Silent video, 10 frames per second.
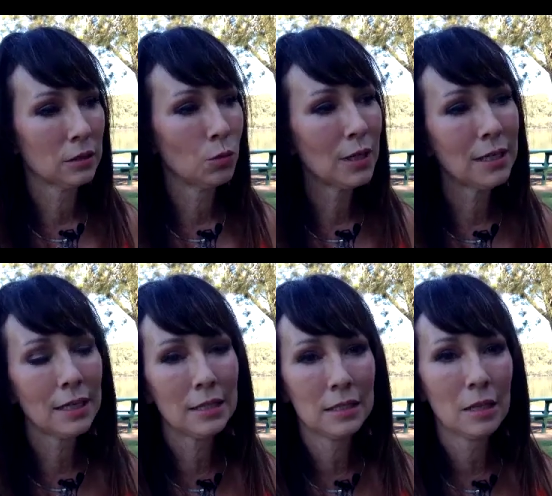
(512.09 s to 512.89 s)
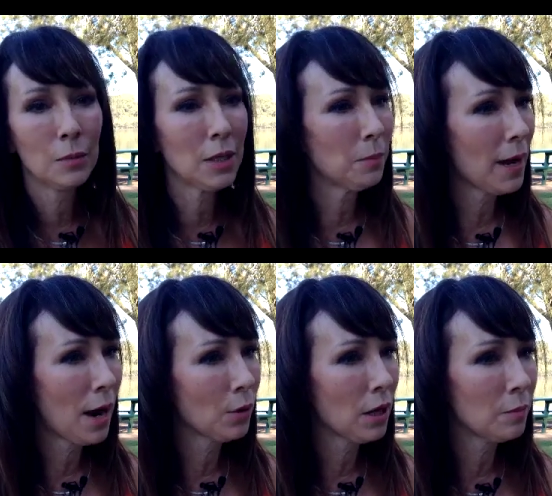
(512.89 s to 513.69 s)
What it is that being
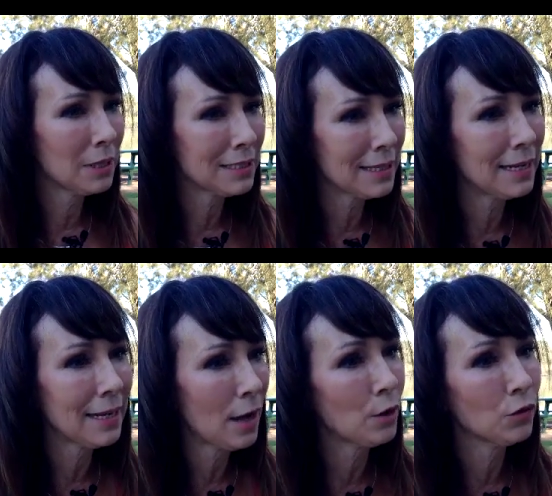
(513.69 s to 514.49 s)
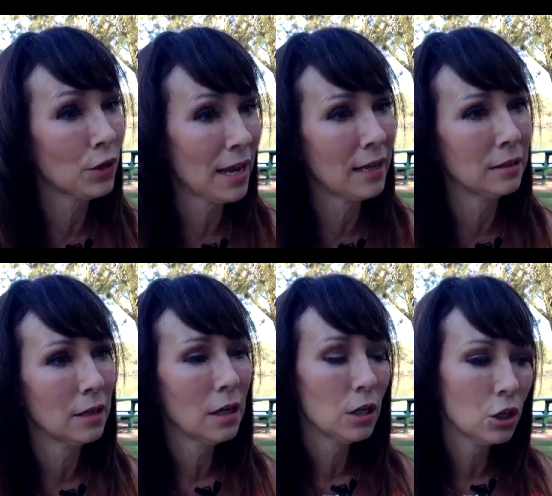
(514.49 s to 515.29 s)
powered up means getting out of your head,
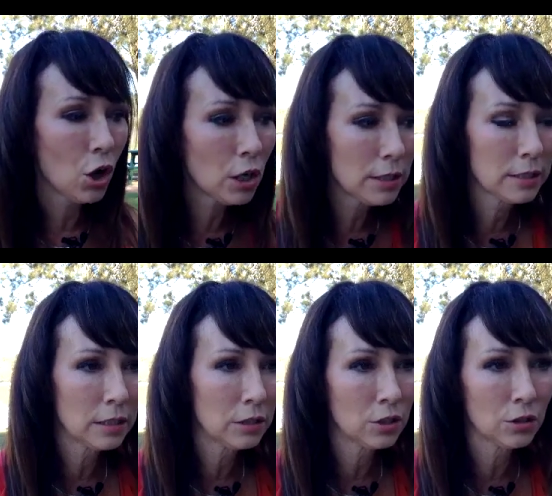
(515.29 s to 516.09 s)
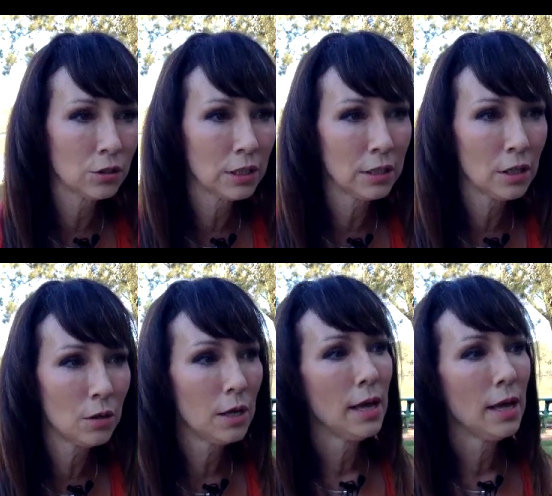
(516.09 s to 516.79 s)
not listening to your ego,